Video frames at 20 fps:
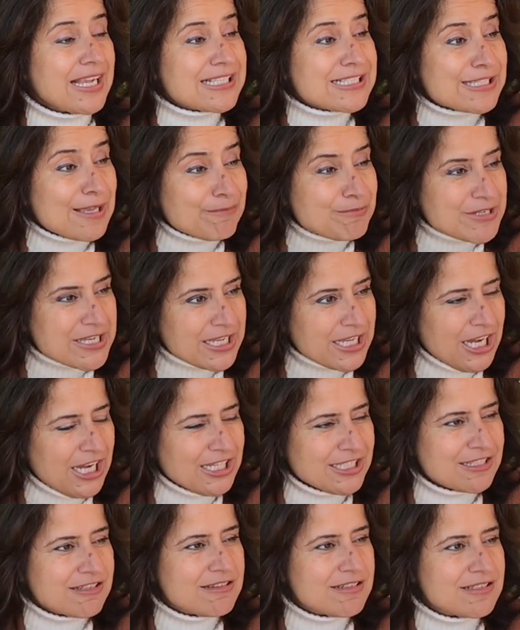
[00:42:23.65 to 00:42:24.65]
Accepting
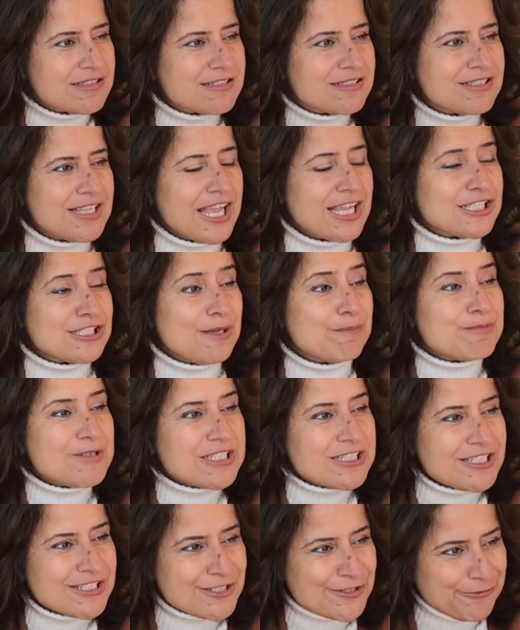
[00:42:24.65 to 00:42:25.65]
others,
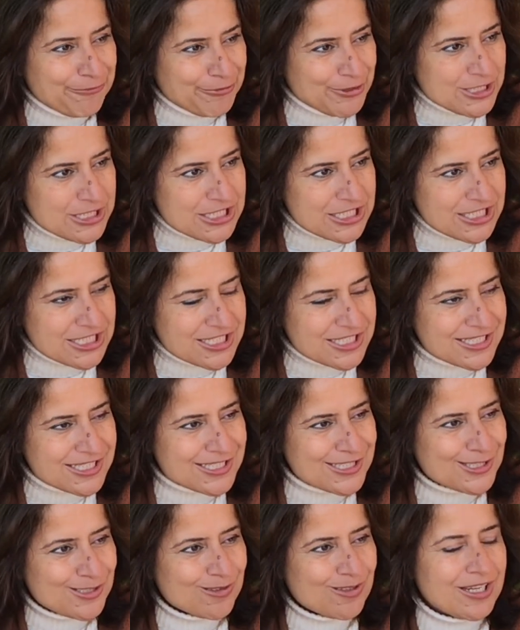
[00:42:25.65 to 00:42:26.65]
accepting the
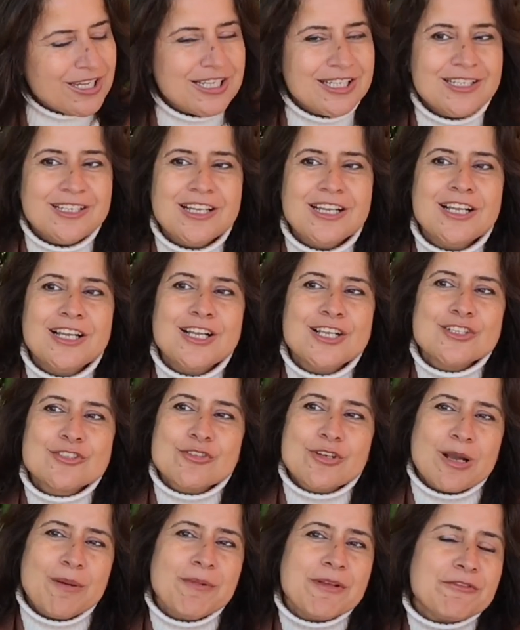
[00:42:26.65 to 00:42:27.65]
differences, okay?
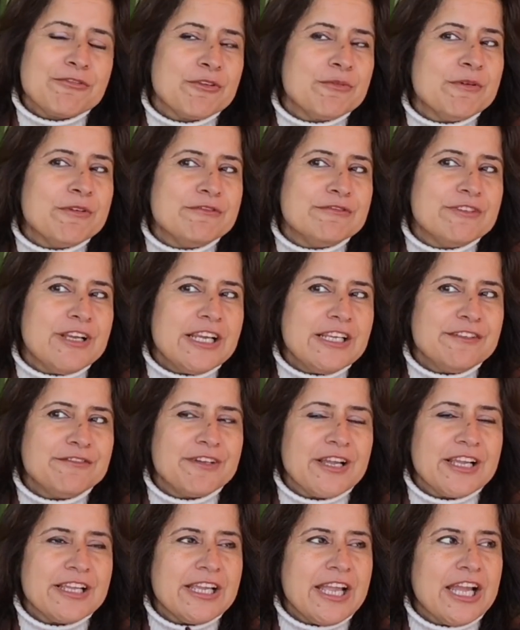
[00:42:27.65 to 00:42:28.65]
So coming from a very,
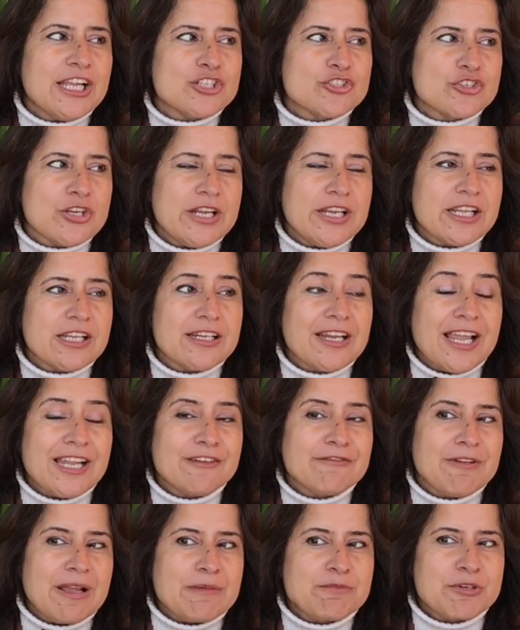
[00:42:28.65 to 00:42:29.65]
very angelic
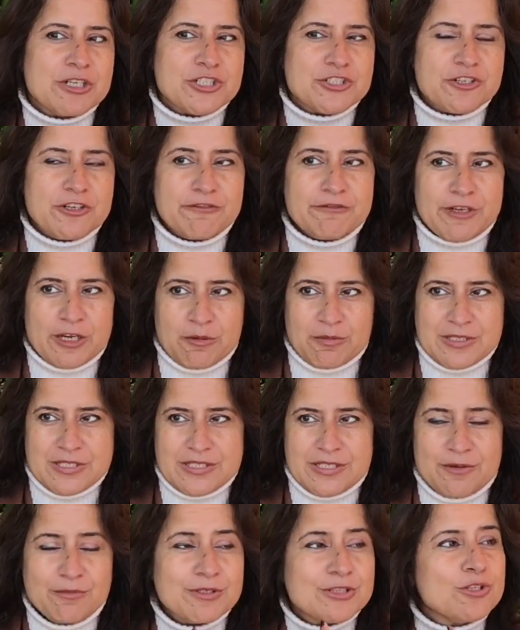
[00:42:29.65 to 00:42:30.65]
light vibrational
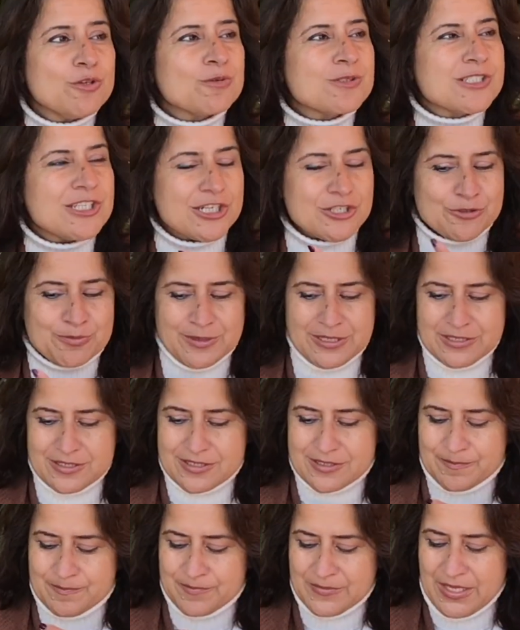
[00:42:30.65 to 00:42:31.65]
frequency with no
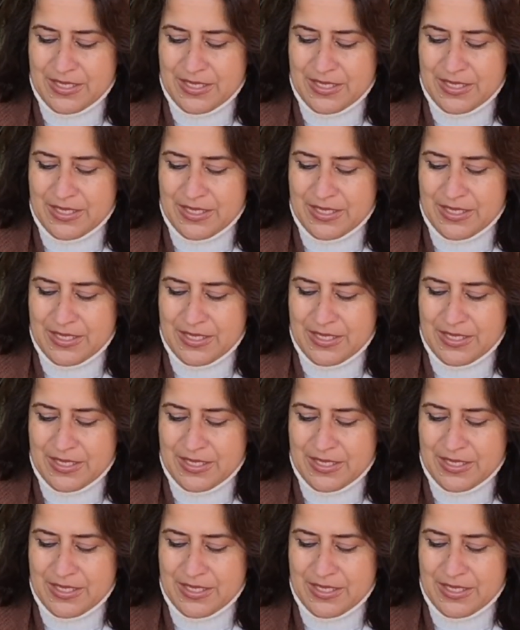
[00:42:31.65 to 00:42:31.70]
judgment.